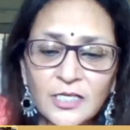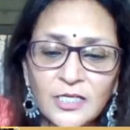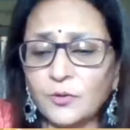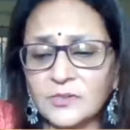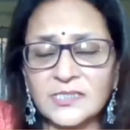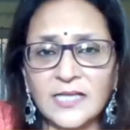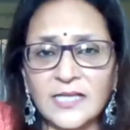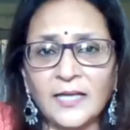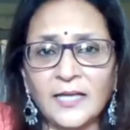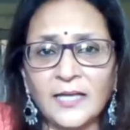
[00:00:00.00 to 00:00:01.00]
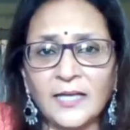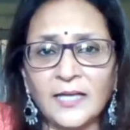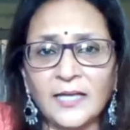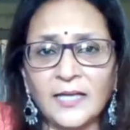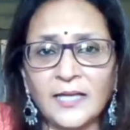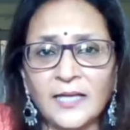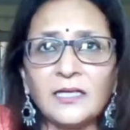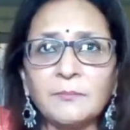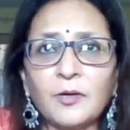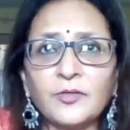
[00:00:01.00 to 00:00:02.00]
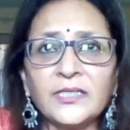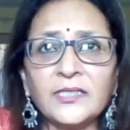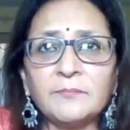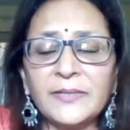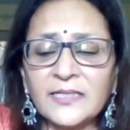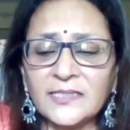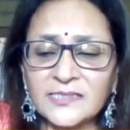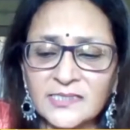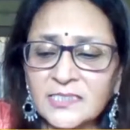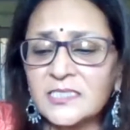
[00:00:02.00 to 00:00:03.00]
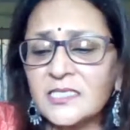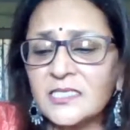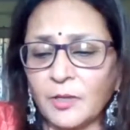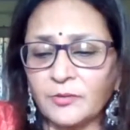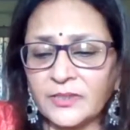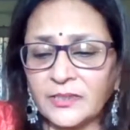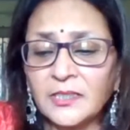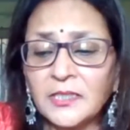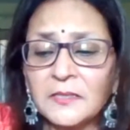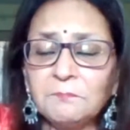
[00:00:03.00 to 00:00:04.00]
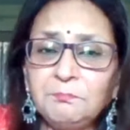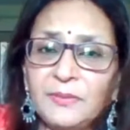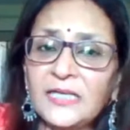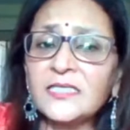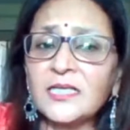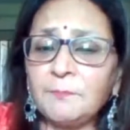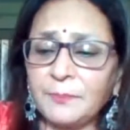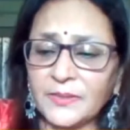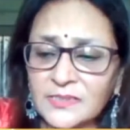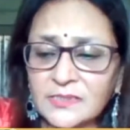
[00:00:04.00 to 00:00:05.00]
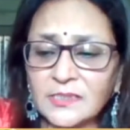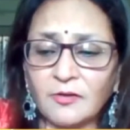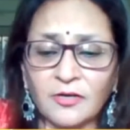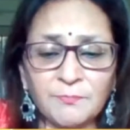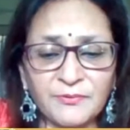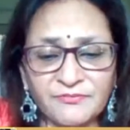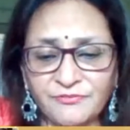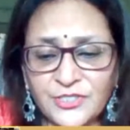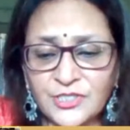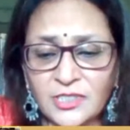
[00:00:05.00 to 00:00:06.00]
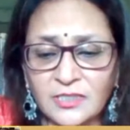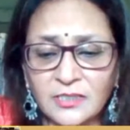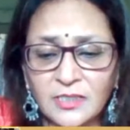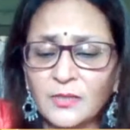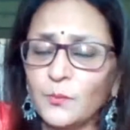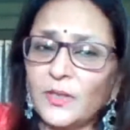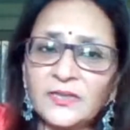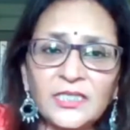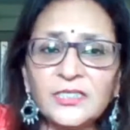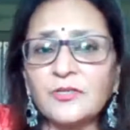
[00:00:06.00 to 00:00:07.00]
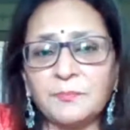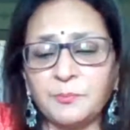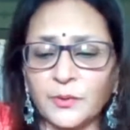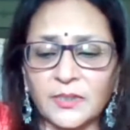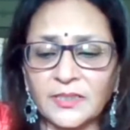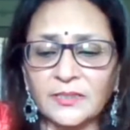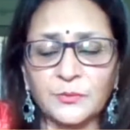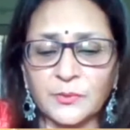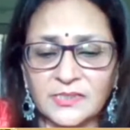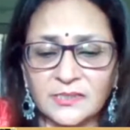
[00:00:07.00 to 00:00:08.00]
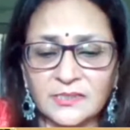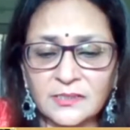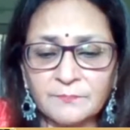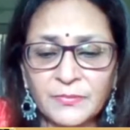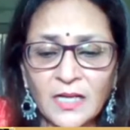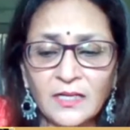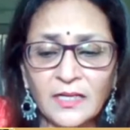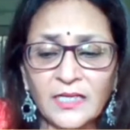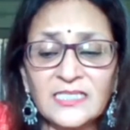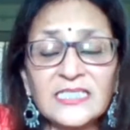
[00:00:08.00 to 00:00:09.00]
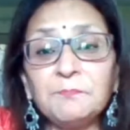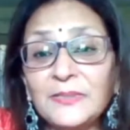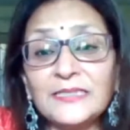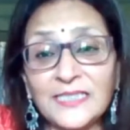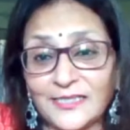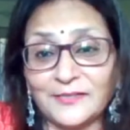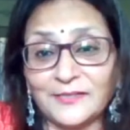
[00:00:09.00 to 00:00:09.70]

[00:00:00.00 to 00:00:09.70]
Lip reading: up goals and being very particular about it and being consistent about it, be it a personal or a professional, one needs to keep working towards it. In simple terms,